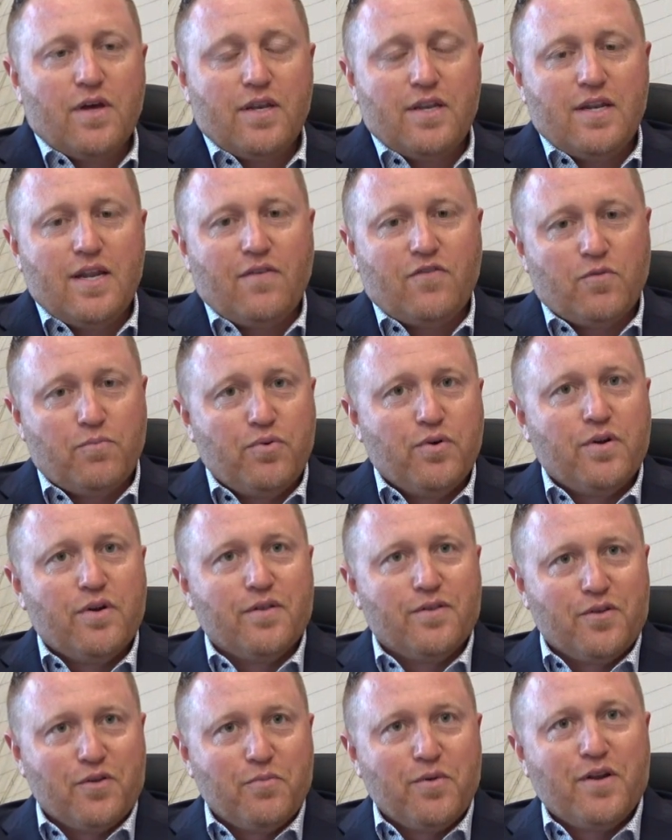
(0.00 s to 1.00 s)
I did have to put
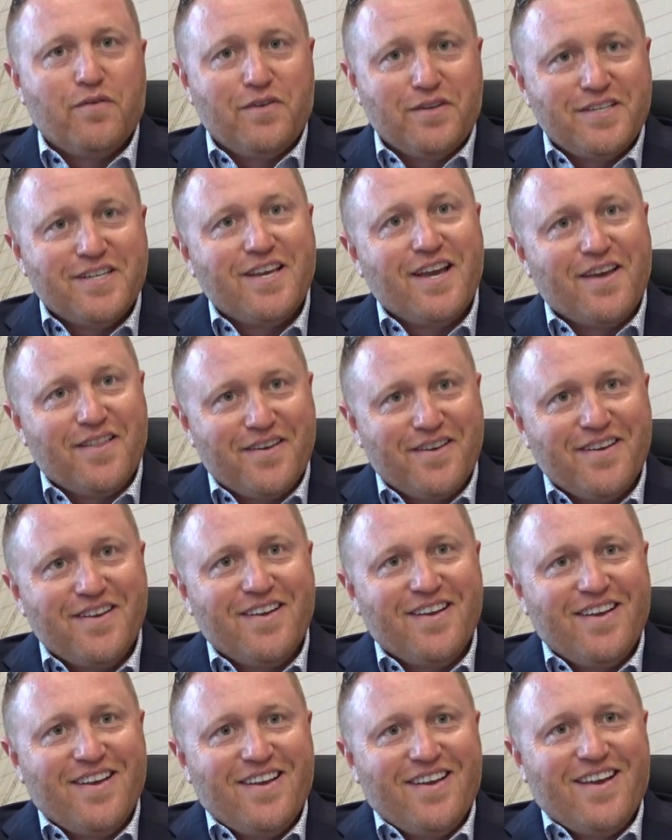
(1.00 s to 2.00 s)
a little bit of it
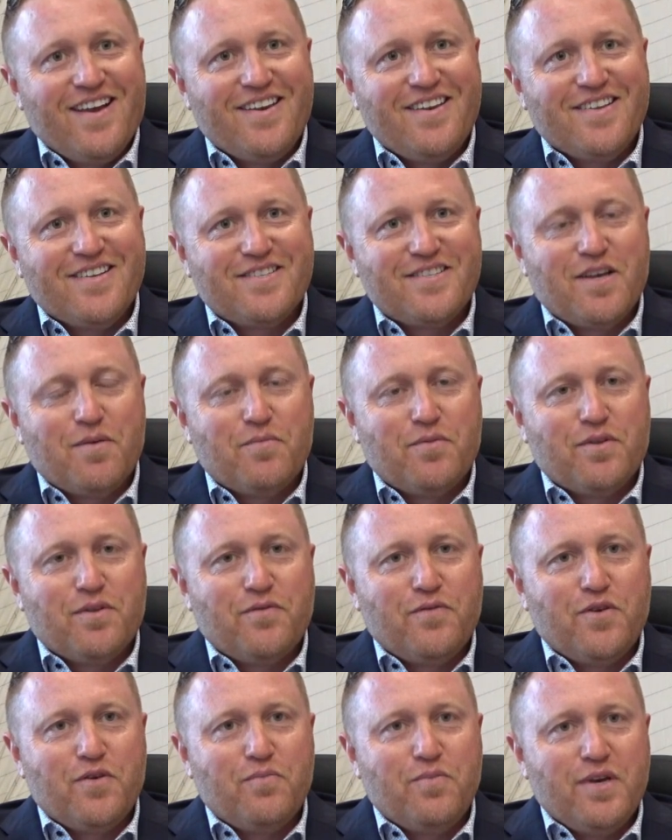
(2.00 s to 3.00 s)
together, had to assemble
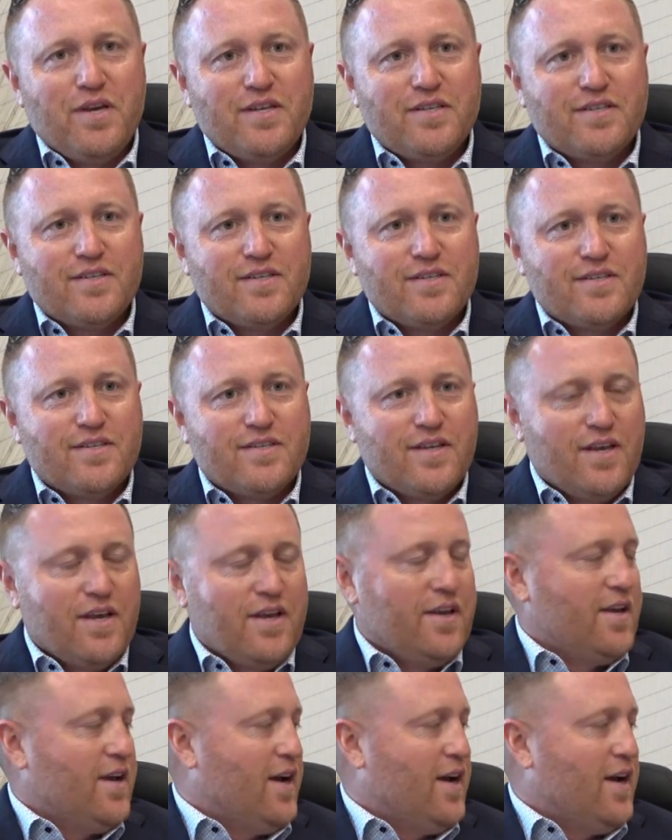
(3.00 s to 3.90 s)
a few pieces.